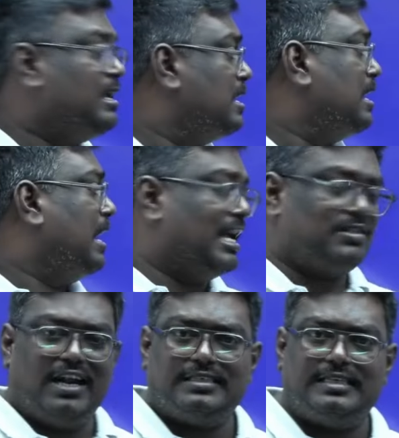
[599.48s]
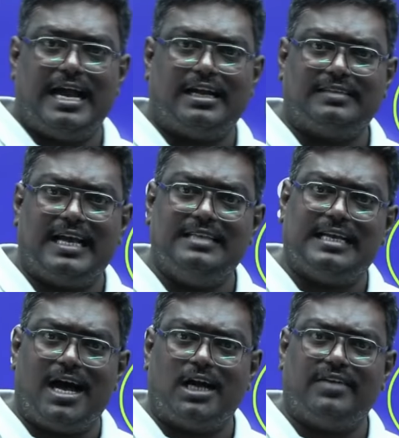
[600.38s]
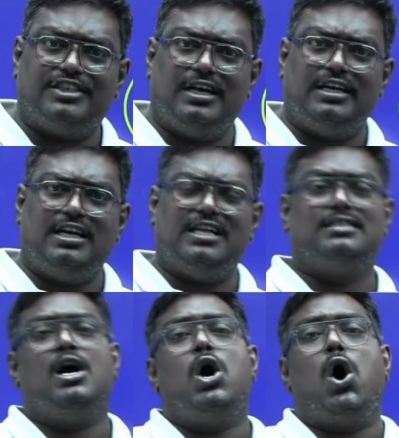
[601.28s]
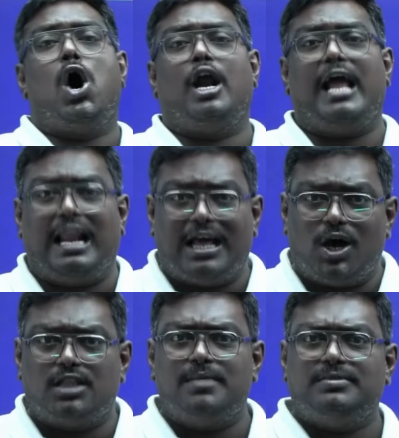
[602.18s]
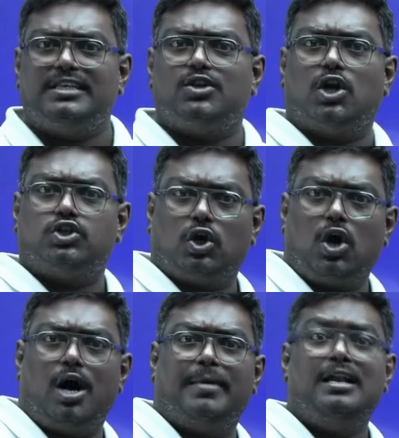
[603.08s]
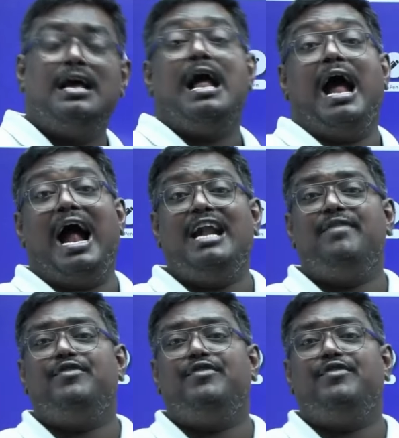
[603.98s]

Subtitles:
as well as data science and artificial intelligence, or algorithms is also common. And if you